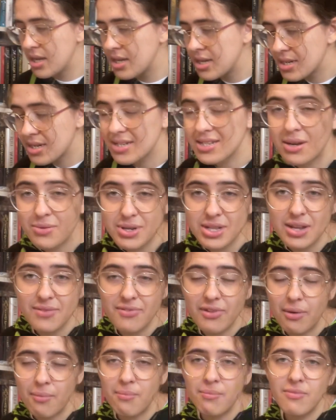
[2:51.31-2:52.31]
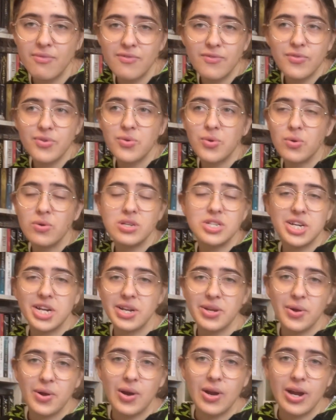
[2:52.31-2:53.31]
because I would love them for
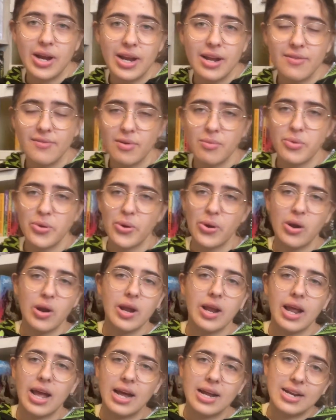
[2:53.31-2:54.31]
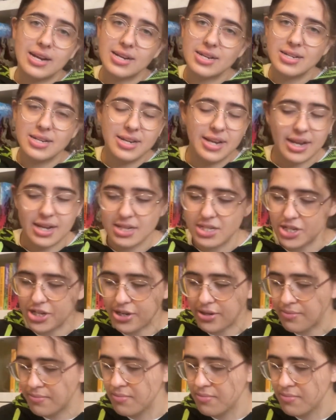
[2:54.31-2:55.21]
January and February and next year,